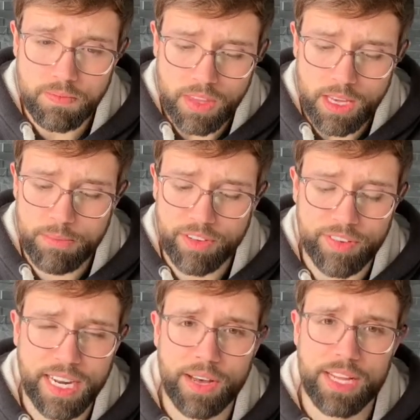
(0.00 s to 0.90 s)
But for
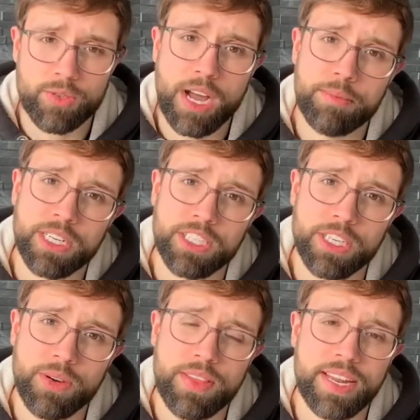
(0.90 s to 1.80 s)
now, that's what I'm going to
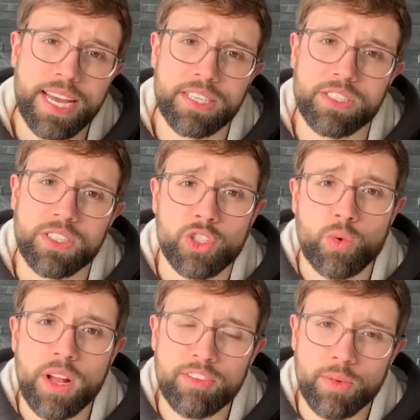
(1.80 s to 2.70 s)
do in the next
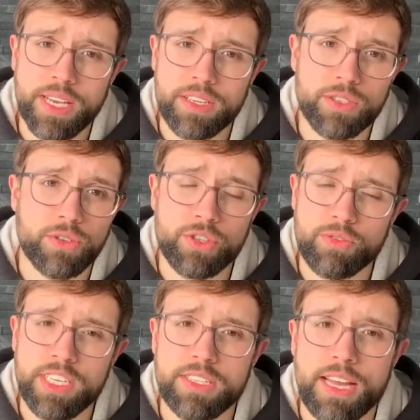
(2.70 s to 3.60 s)
12 weeks, those
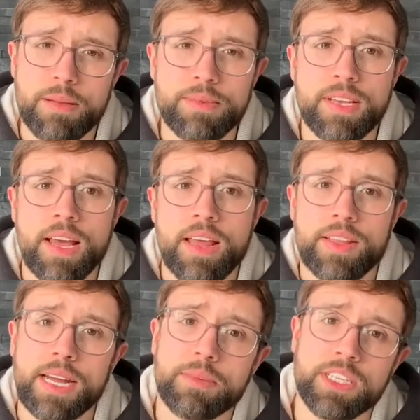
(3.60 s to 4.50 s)
3 steps
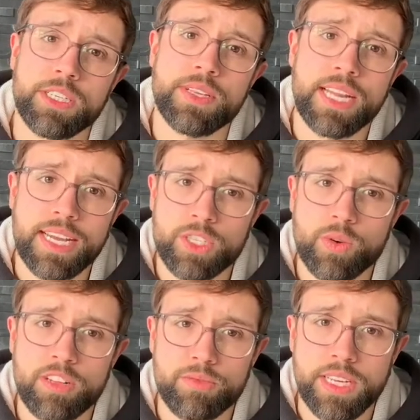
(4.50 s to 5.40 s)
that I'm going to do in the next
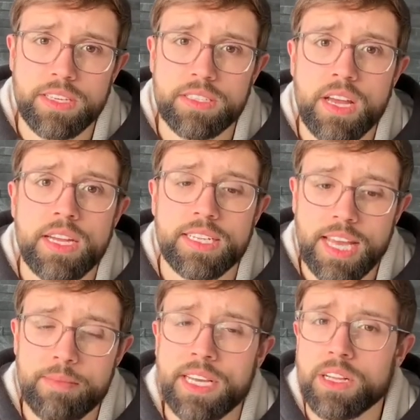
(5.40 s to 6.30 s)
12 weeks to
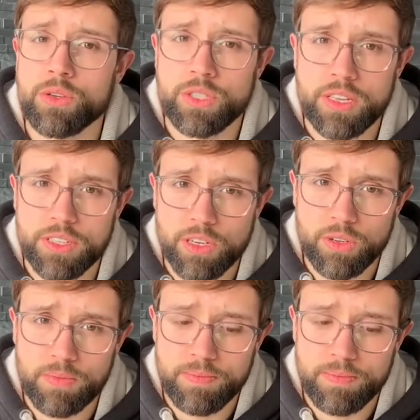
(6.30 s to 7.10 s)
get me closer to the goal.